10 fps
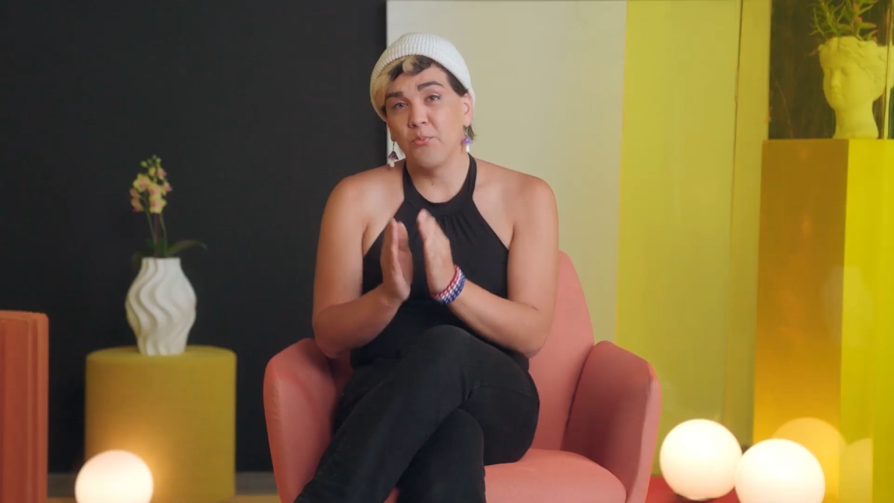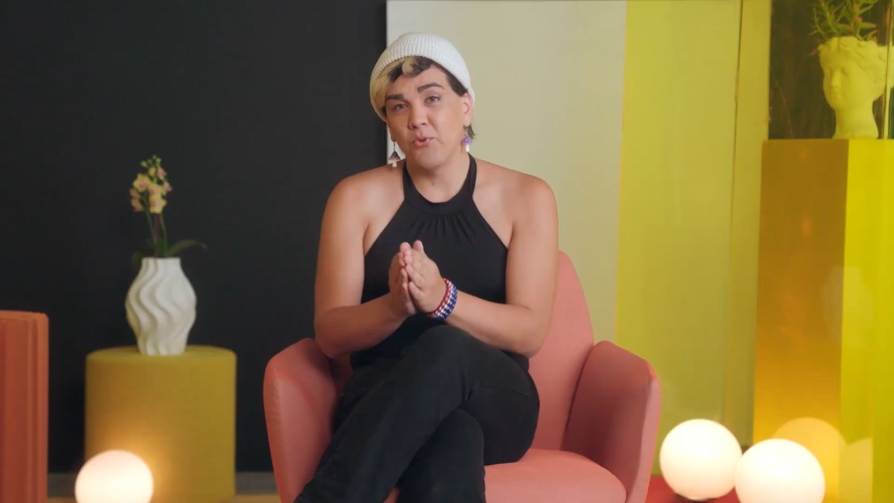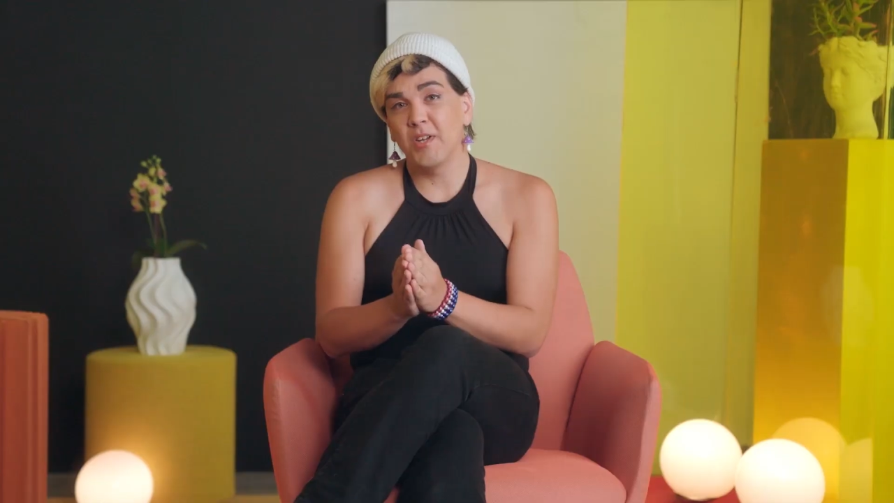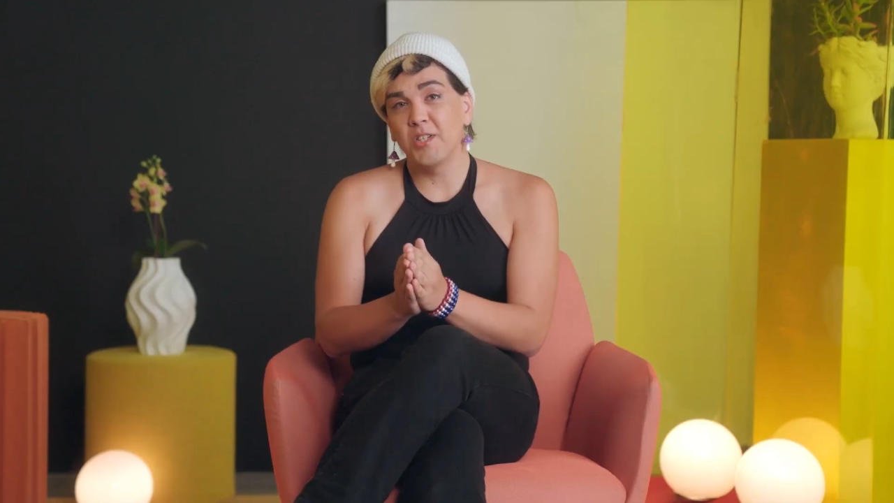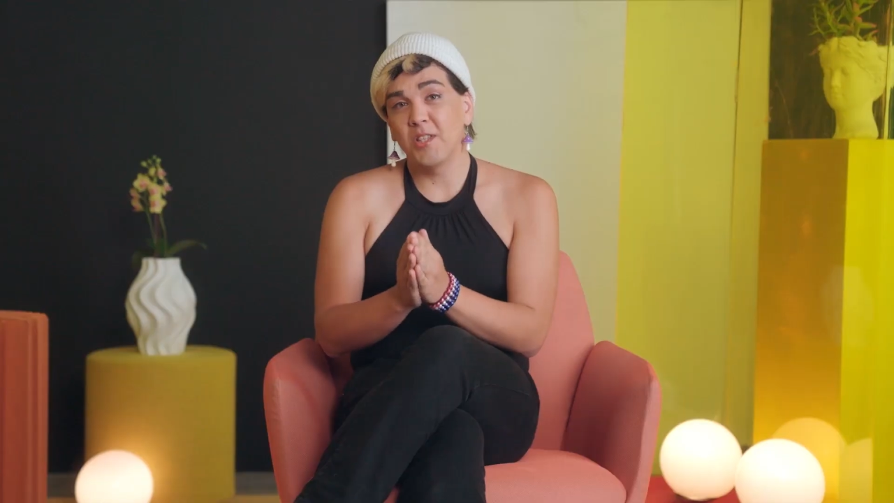
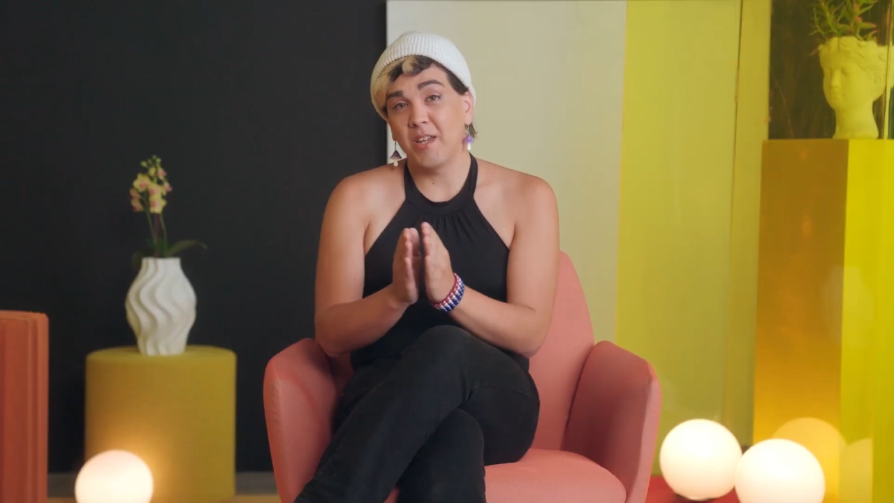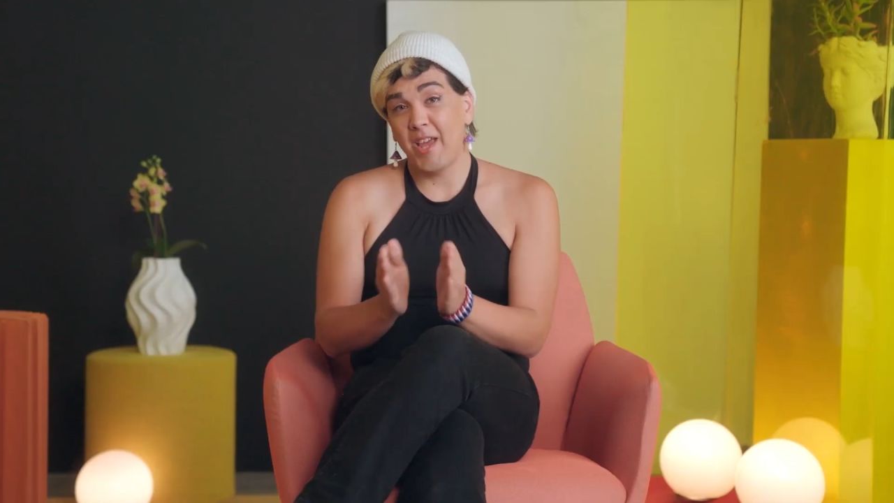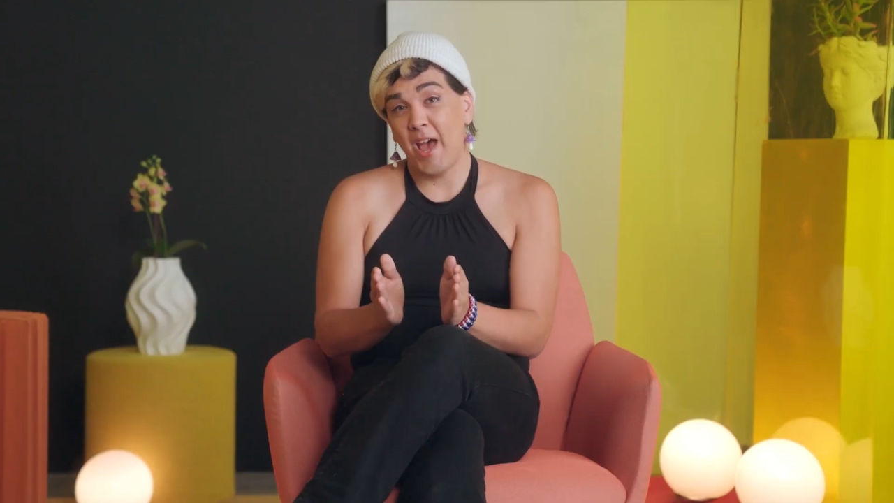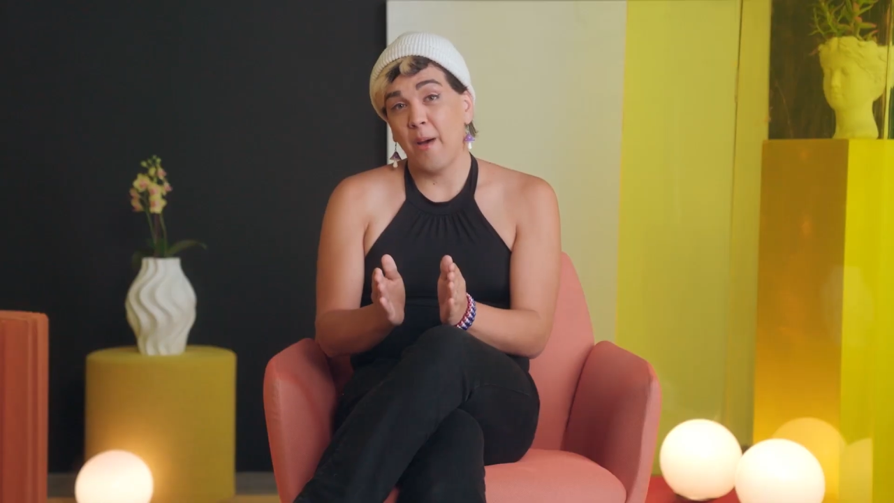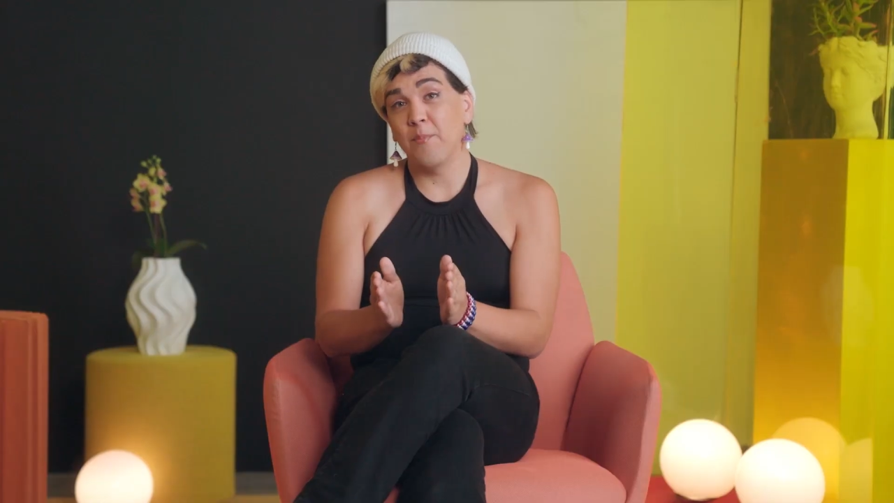bridge the
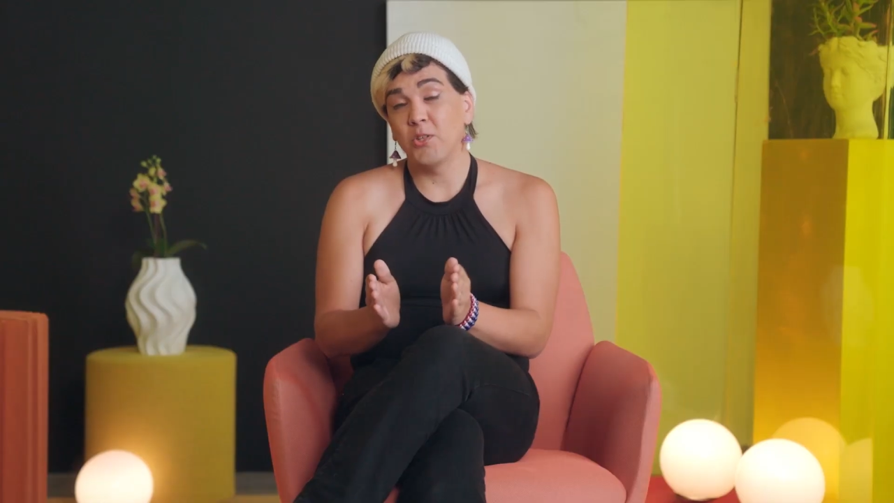gap